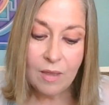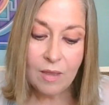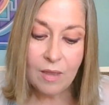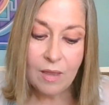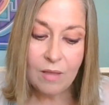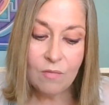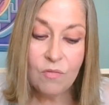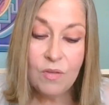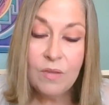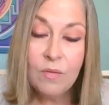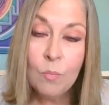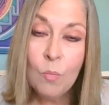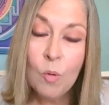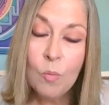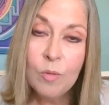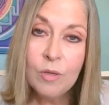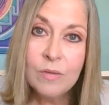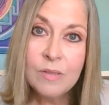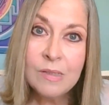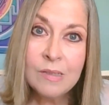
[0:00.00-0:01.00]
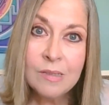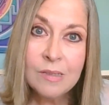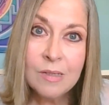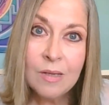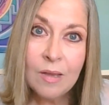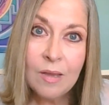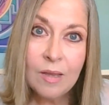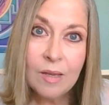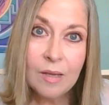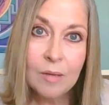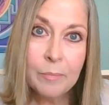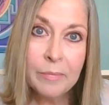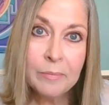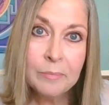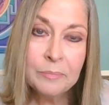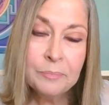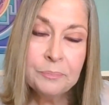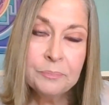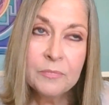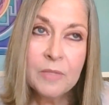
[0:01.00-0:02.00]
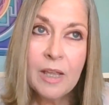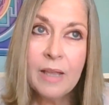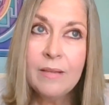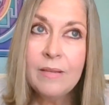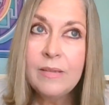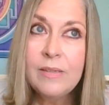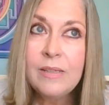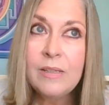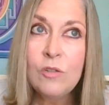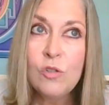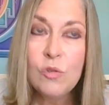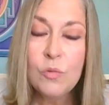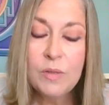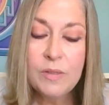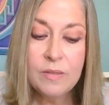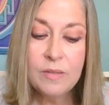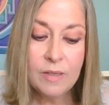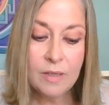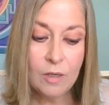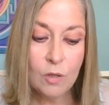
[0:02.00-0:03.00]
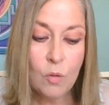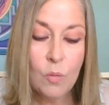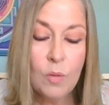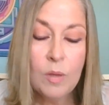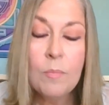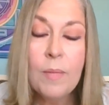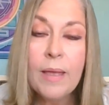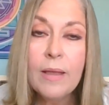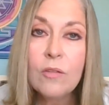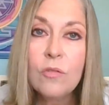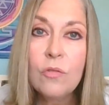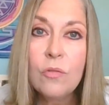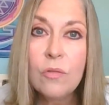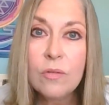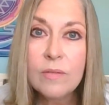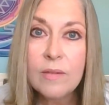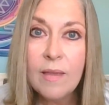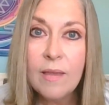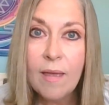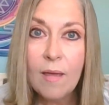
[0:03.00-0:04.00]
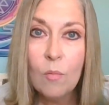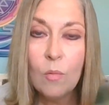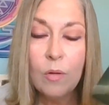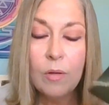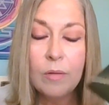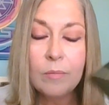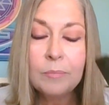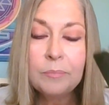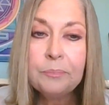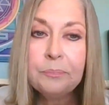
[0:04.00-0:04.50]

at this moment in time. And it's interesting, going back to the tower,